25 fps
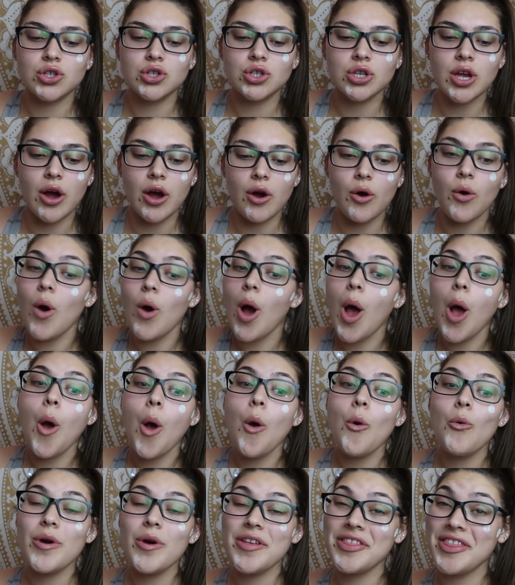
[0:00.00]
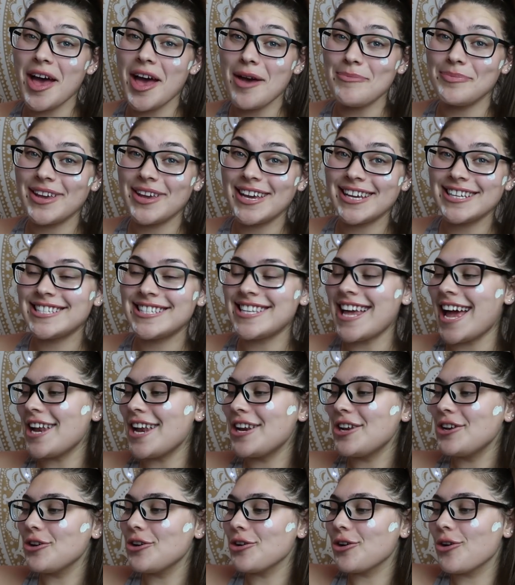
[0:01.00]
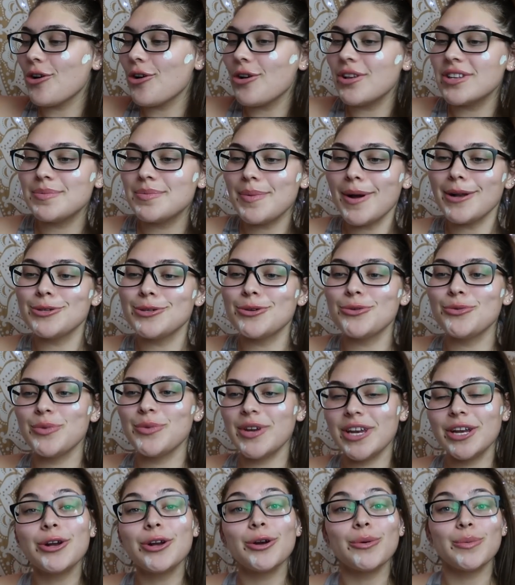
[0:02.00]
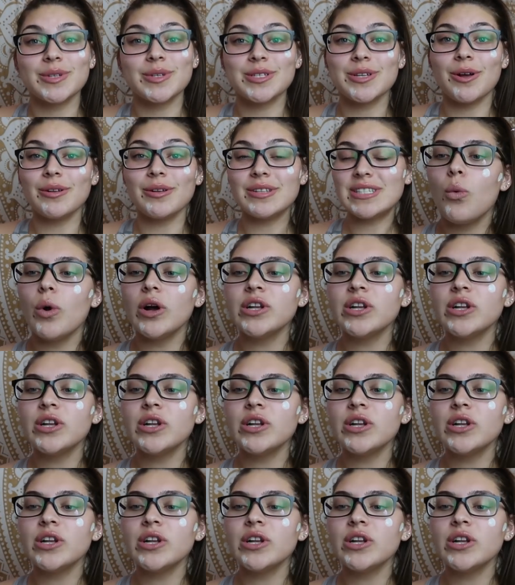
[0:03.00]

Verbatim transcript: So with that being said, your girl is about to read her result.